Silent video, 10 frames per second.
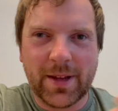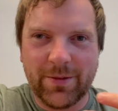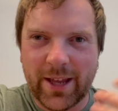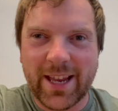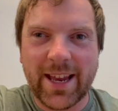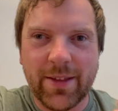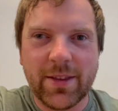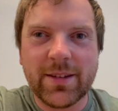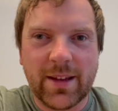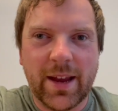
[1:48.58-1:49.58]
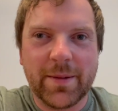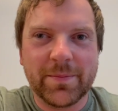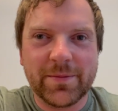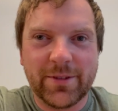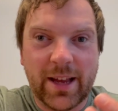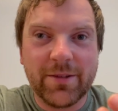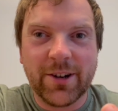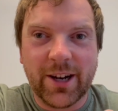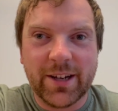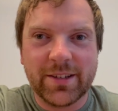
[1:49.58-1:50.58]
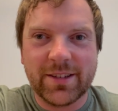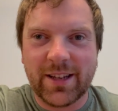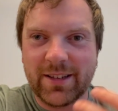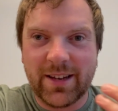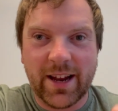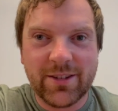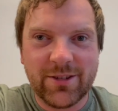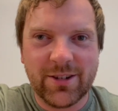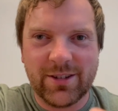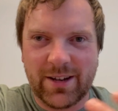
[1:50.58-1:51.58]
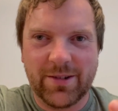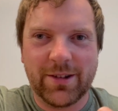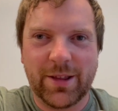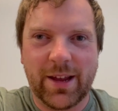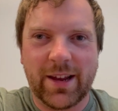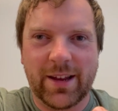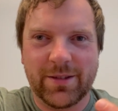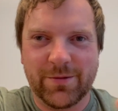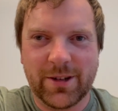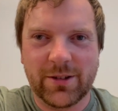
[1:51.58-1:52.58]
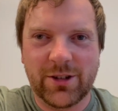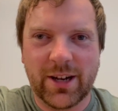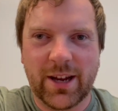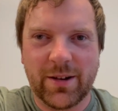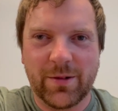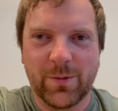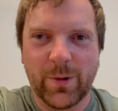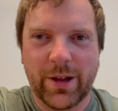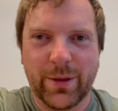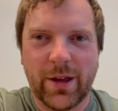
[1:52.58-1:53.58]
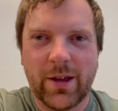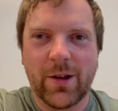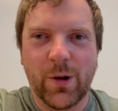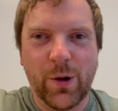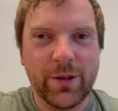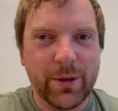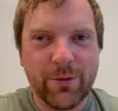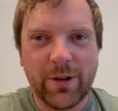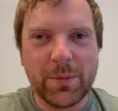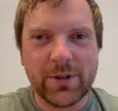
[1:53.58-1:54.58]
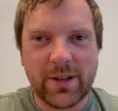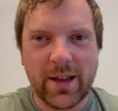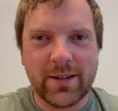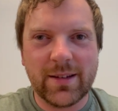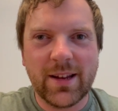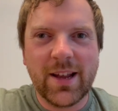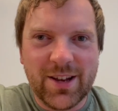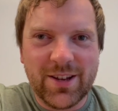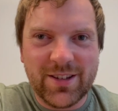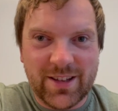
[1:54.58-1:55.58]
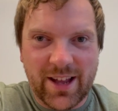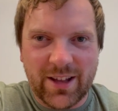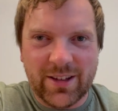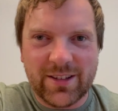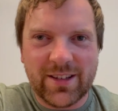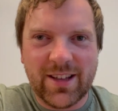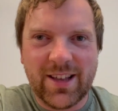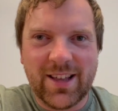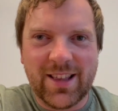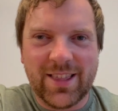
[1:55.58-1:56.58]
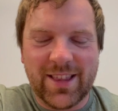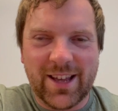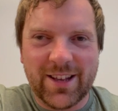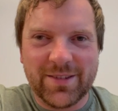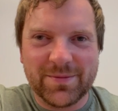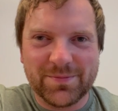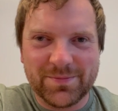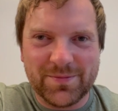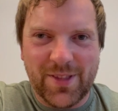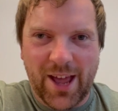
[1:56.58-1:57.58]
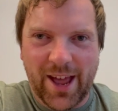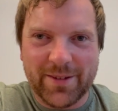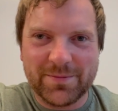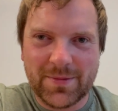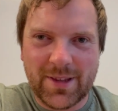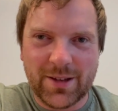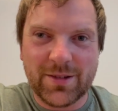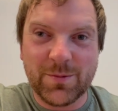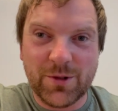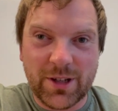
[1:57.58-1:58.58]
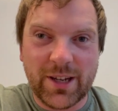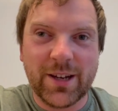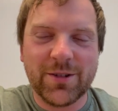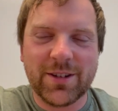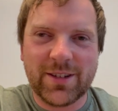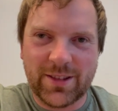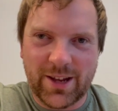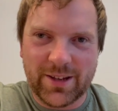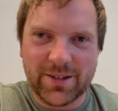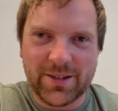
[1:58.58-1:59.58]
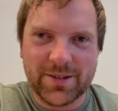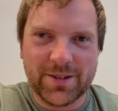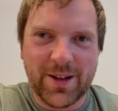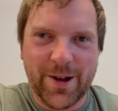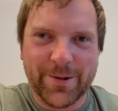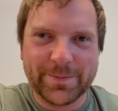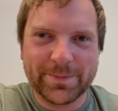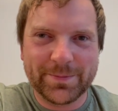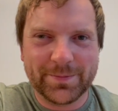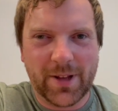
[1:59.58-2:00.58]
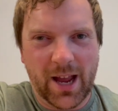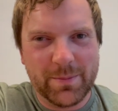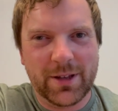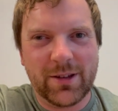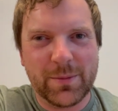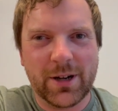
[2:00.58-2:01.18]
if they can get the same flavorings and textures and everything as real chicken with only three percent cells, then that does some really interesting things. So I'd be super